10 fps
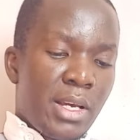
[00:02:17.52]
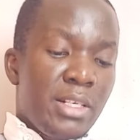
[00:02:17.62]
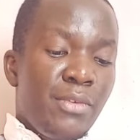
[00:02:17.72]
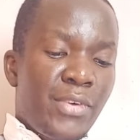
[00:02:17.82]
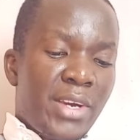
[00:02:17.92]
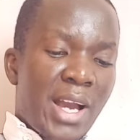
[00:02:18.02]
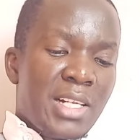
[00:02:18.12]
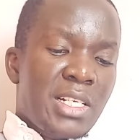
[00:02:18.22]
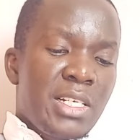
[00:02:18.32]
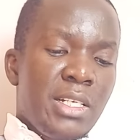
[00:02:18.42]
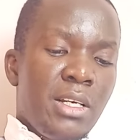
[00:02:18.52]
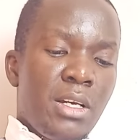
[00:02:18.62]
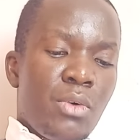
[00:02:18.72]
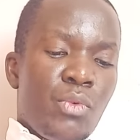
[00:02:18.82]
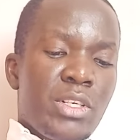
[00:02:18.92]
difficulty
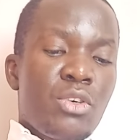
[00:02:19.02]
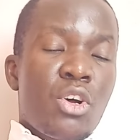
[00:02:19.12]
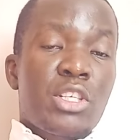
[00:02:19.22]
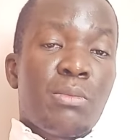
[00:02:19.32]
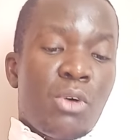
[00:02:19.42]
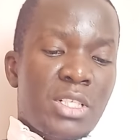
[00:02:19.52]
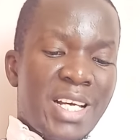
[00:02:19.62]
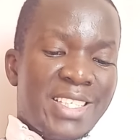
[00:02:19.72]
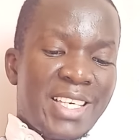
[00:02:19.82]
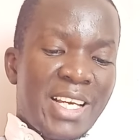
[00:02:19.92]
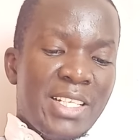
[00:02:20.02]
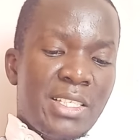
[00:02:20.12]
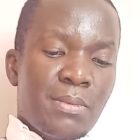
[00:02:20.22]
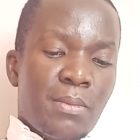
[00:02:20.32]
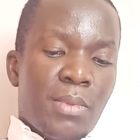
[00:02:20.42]
with gross motor
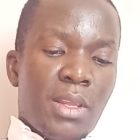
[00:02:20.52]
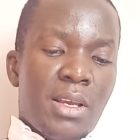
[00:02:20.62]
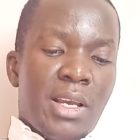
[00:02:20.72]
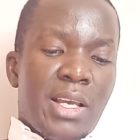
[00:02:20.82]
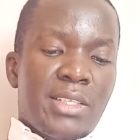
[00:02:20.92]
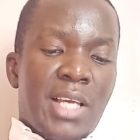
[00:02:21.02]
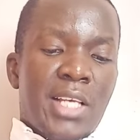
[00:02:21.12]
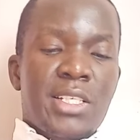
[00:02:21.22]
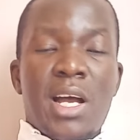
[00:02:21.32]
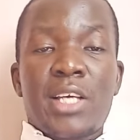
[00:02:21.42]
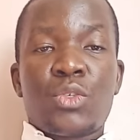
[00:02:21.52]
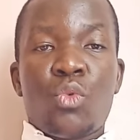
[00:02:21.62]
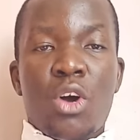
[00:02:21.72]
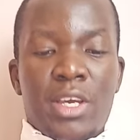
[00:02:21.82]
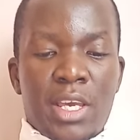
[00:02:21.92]
skills, such as
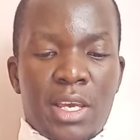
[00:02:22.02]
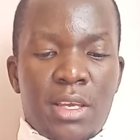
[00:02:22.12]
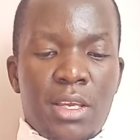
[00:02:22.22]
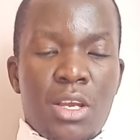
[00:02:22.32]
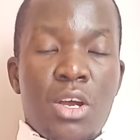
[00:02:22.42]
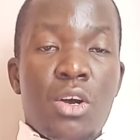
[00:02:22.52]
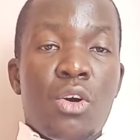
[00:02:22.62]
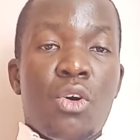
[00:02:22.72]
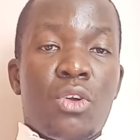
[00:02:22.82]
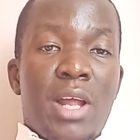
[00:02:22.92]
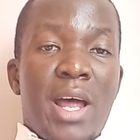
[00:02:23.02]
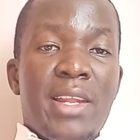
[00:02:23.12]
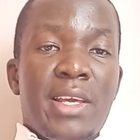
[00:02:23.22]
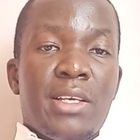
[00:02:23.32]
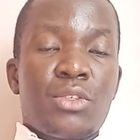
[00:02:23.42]
walking or
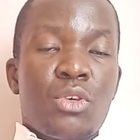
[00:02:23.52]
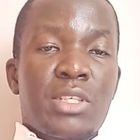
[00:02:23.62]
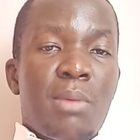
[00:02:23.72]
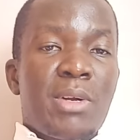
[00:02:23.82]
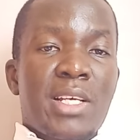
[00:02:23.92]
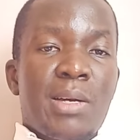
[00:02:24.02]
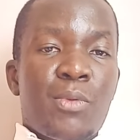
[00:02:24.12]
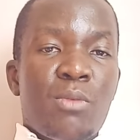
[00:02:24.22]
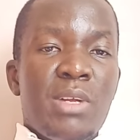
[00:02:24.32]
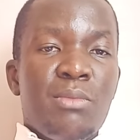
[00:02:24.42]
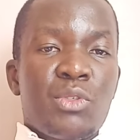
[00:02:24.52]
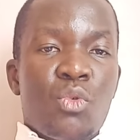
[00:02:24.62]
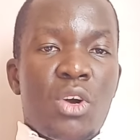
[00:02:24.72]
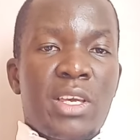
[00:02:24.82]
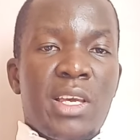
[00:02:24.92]
running. So someone has a problem with
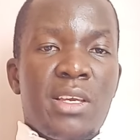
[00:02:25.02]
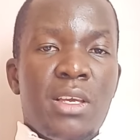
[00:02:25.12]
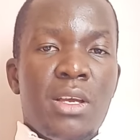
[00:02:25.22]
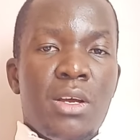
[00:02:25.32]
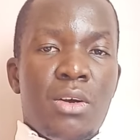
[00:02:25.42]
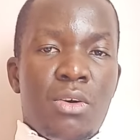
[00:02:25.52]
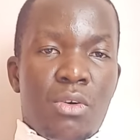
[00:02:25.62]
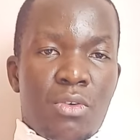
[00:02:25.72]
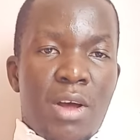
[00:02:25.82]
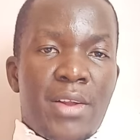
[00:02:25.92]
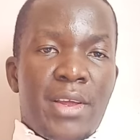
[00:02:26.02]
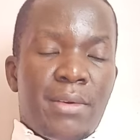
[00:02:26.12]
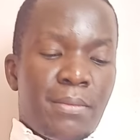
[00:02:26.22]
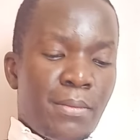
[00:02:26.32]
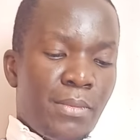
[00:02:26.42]
walking or running.